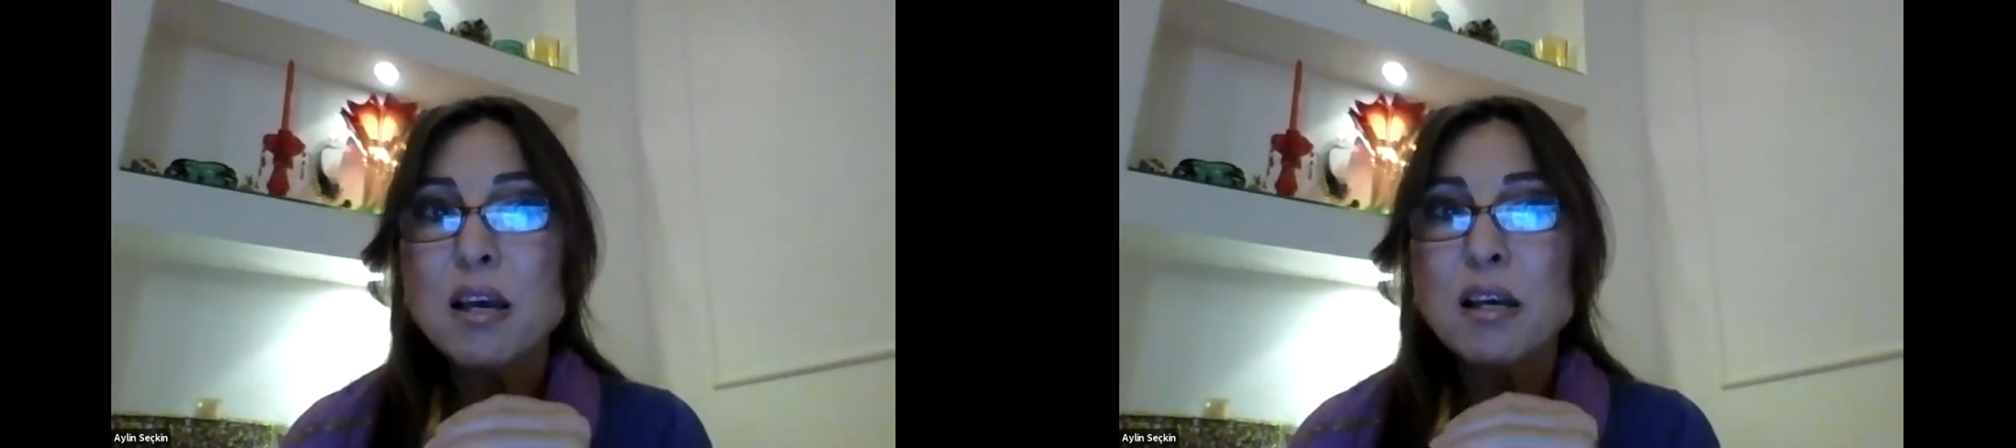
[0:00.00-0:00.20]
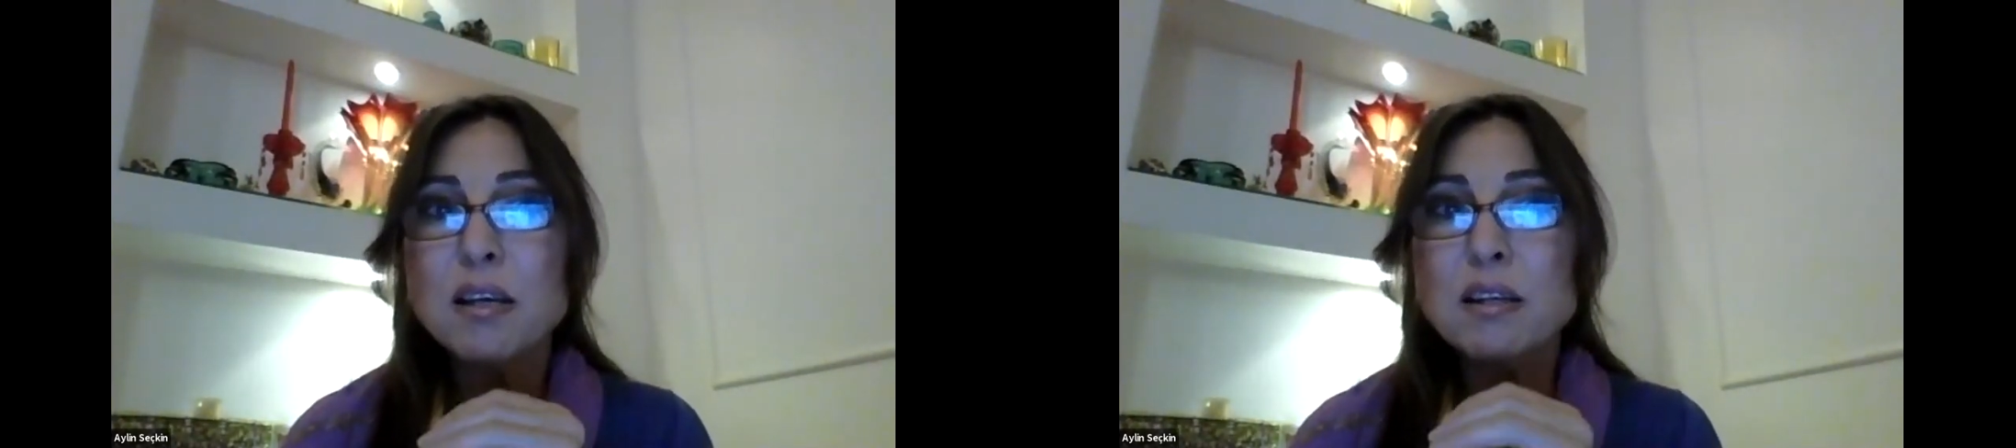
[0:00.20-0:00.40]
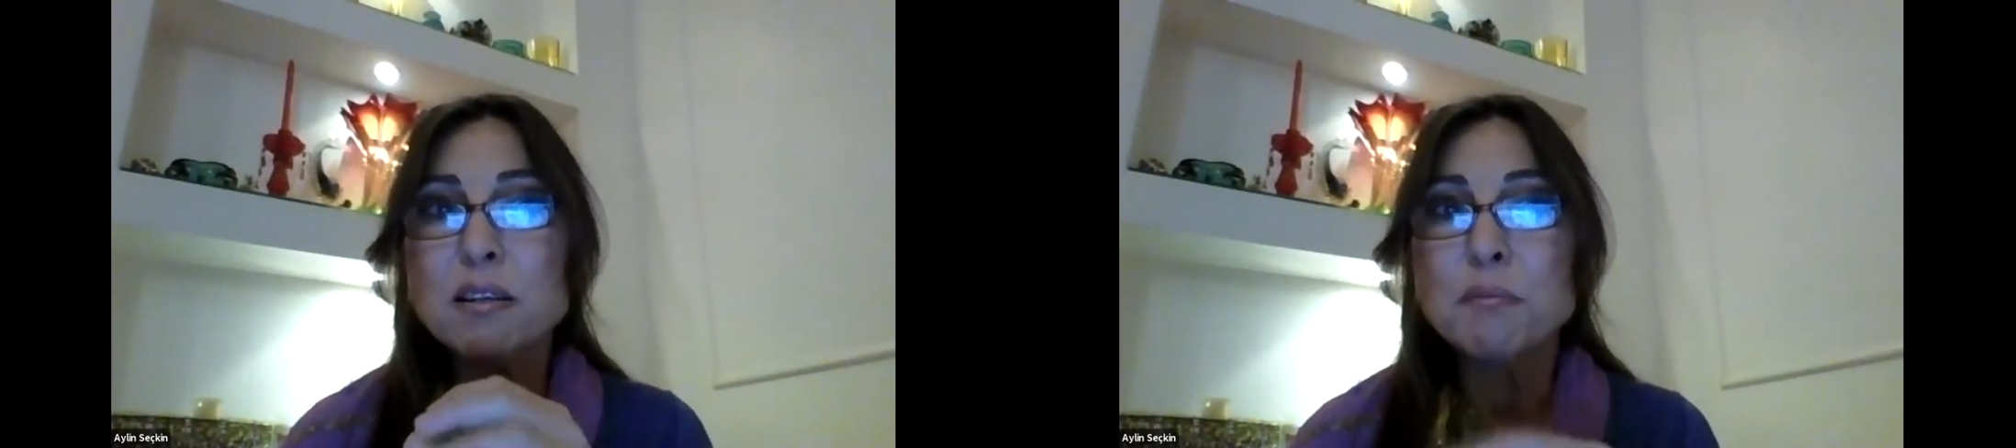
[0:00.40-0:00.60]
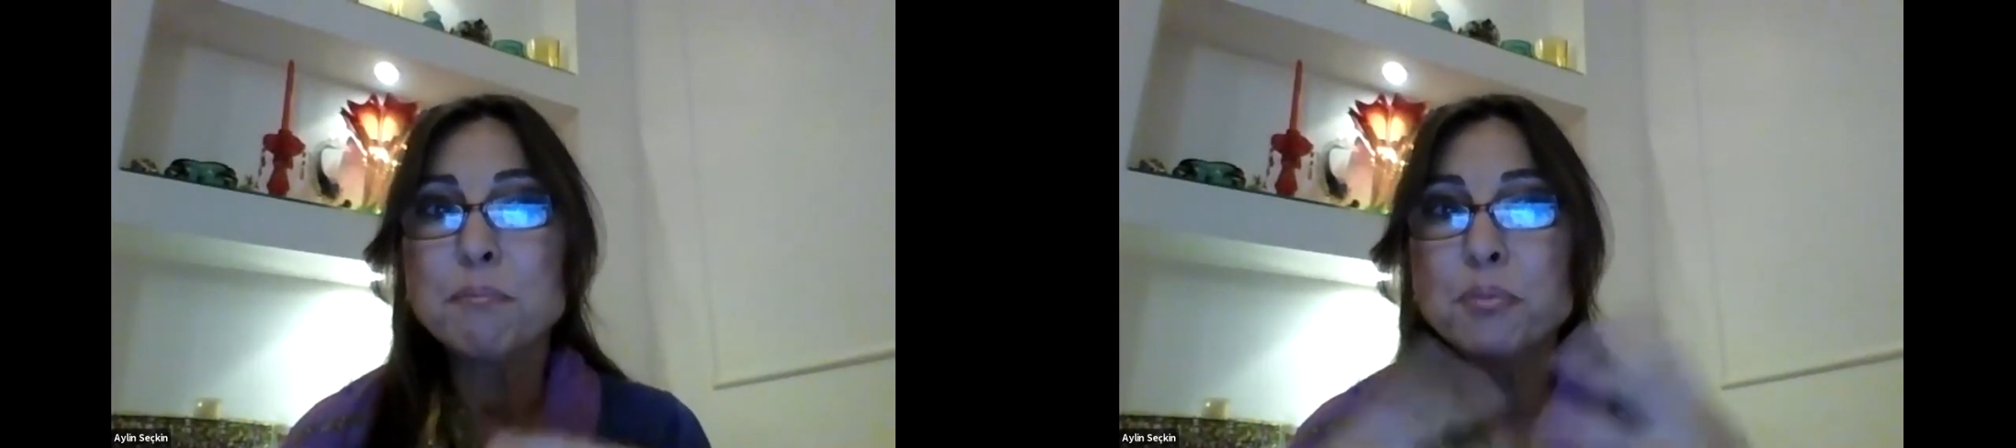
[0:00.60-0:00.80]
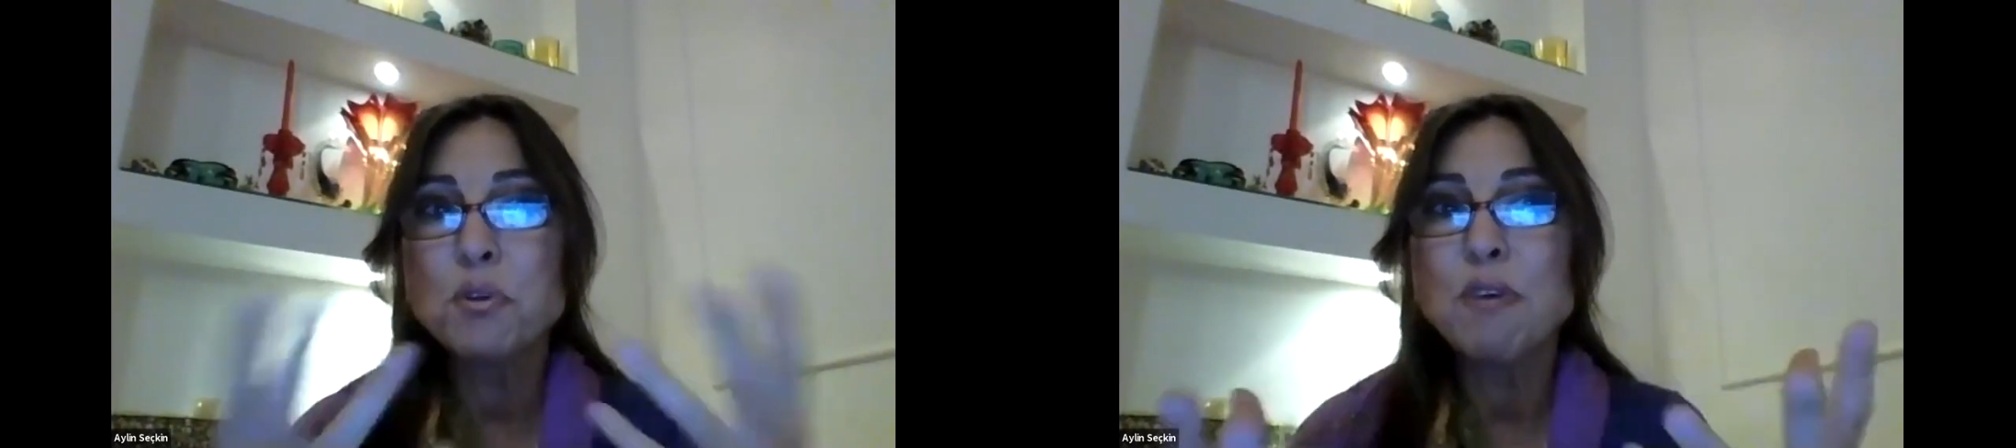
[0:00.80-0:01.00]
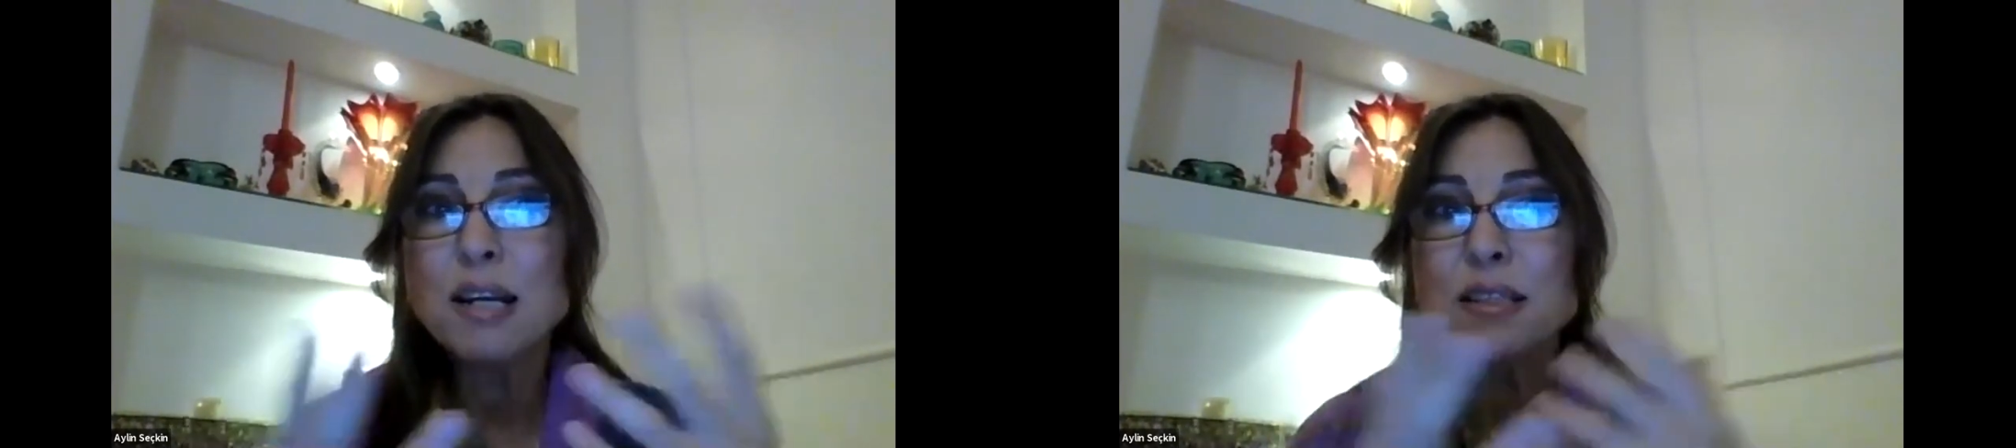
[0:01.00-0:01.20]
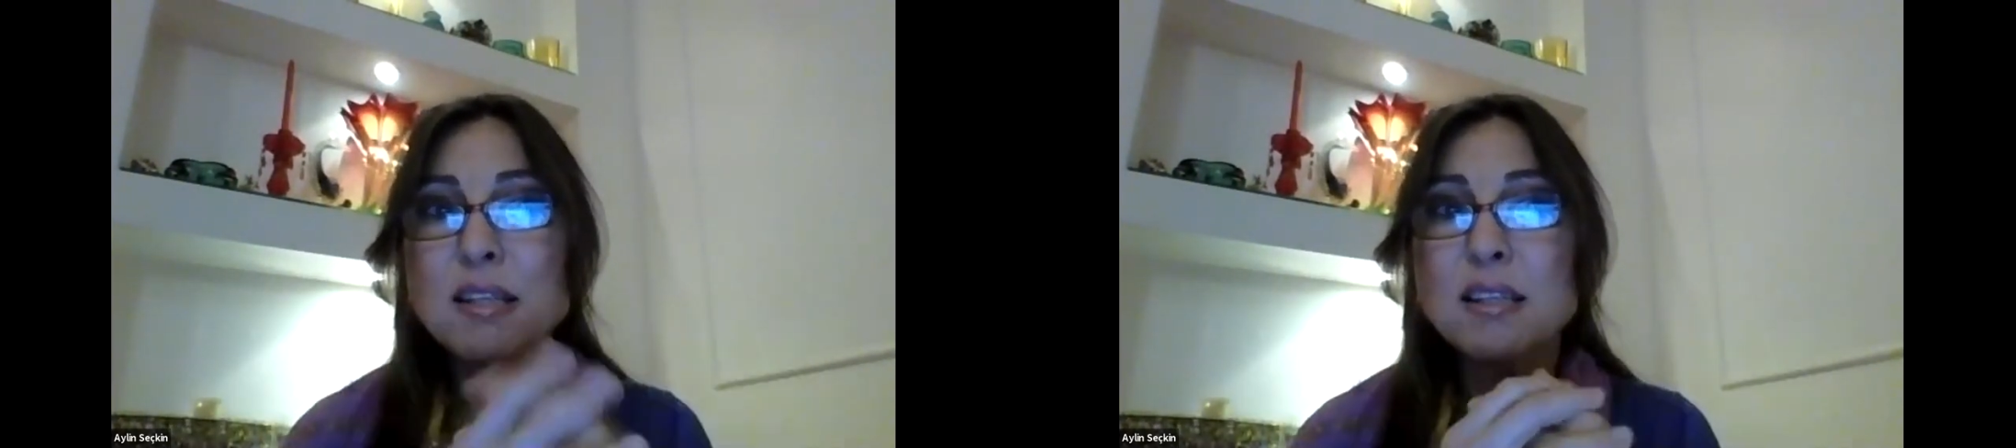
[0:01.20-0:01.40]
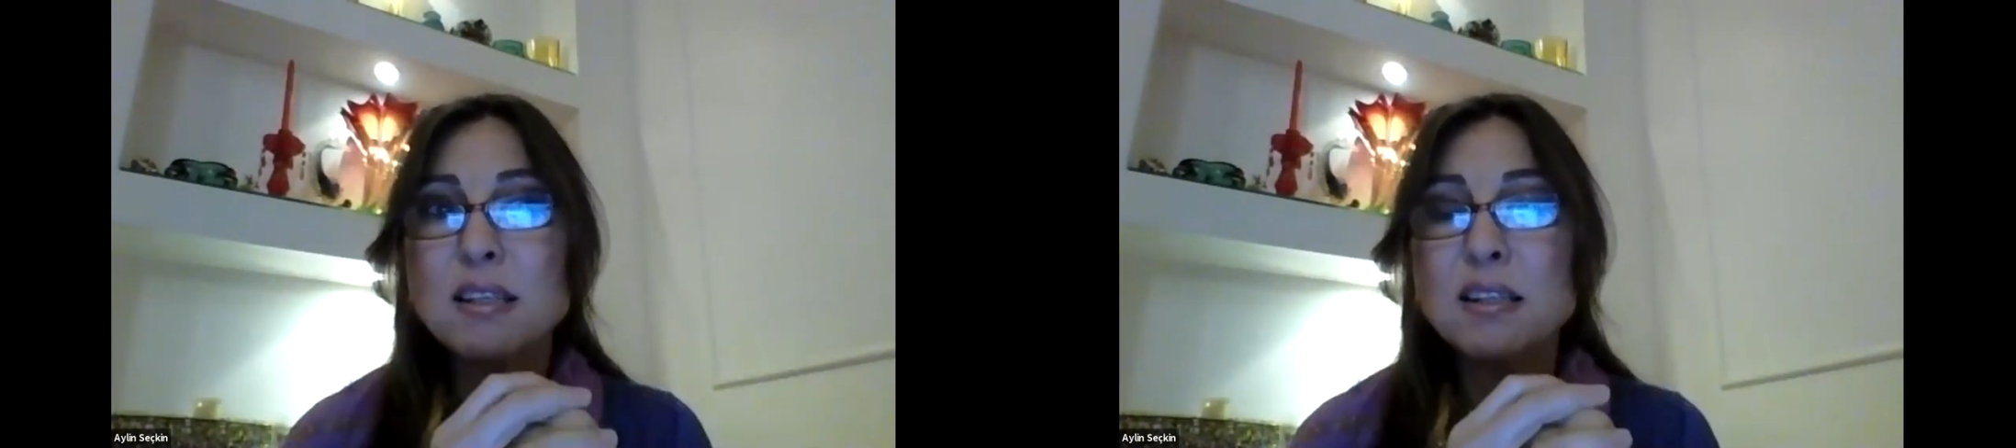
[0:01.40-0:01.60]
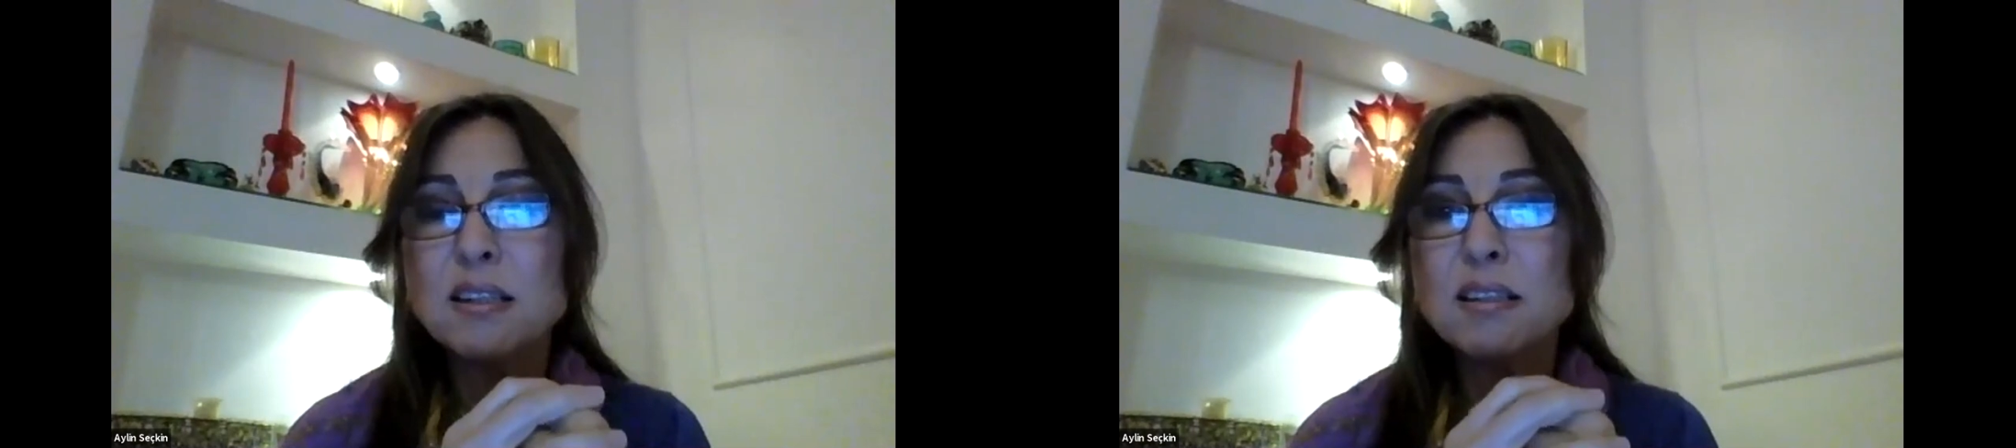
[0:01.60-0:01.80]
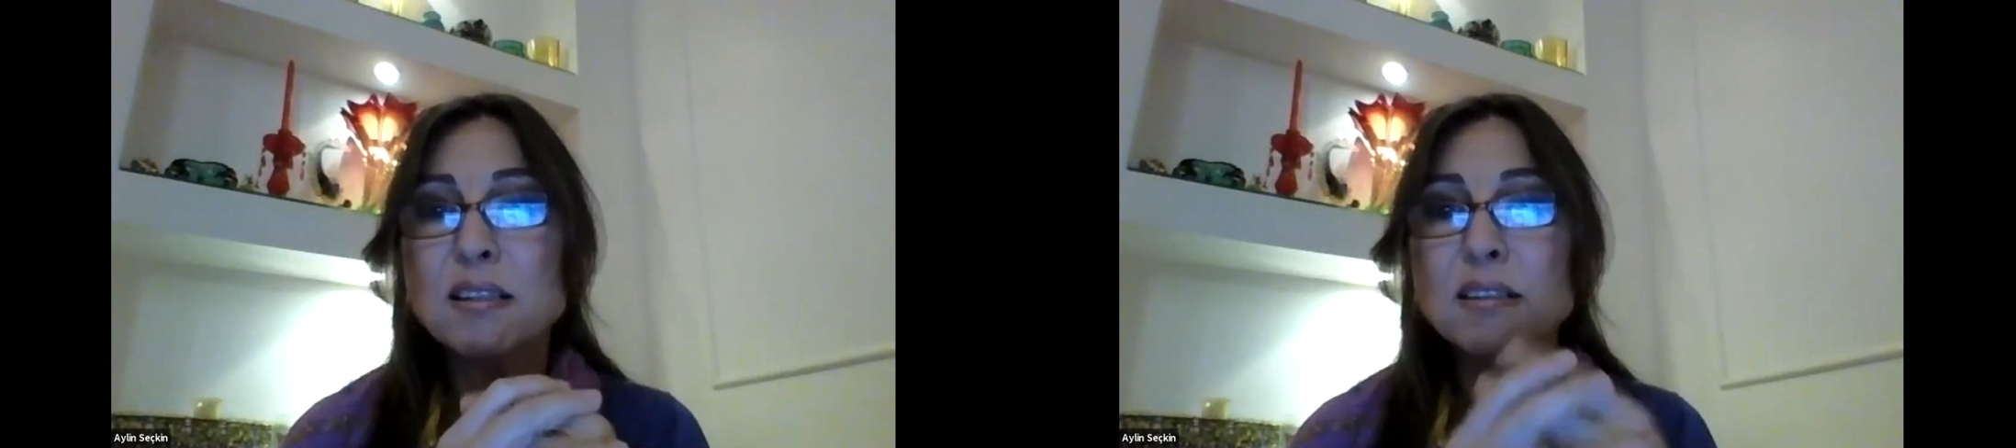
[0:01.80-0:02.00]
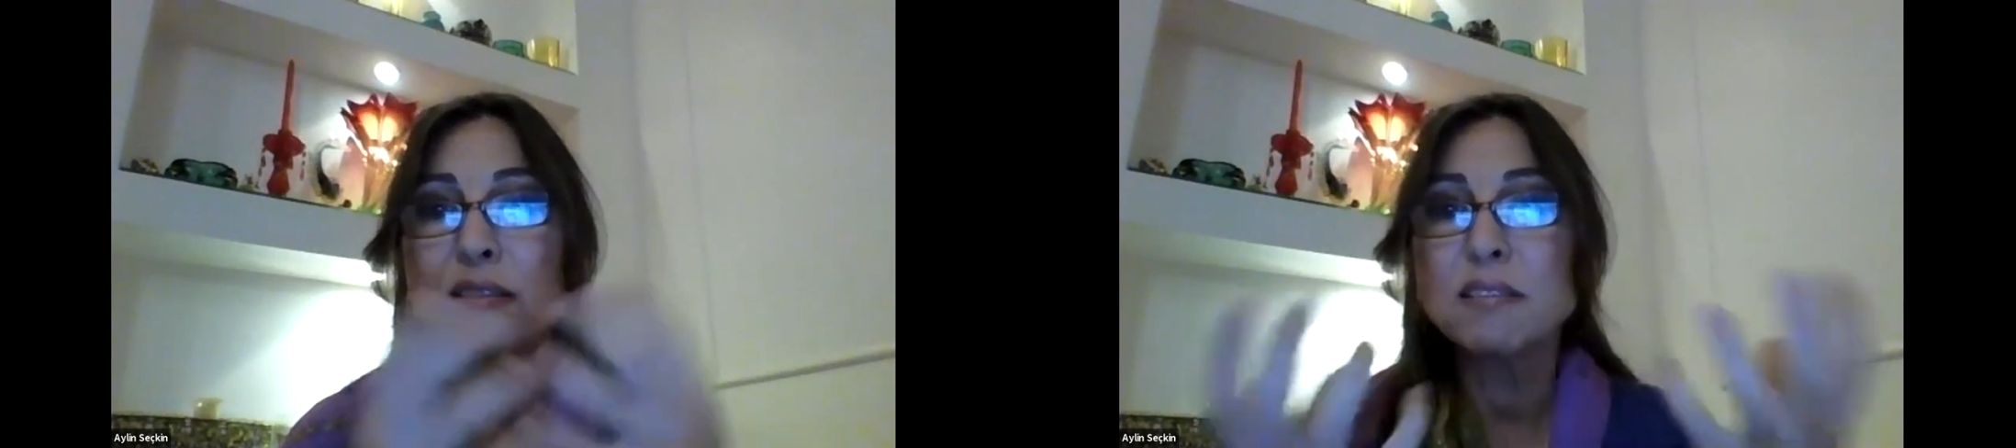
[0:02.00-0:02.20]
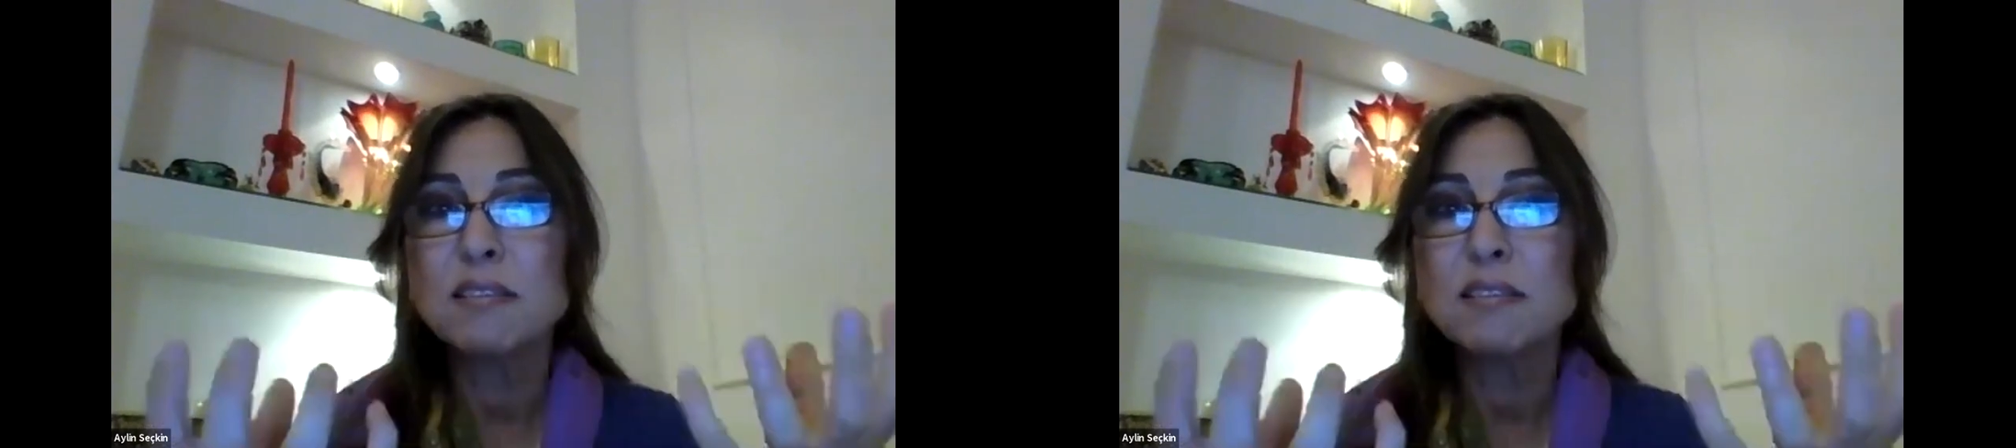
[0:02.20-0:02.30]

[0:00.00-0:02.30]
uh, providing uh,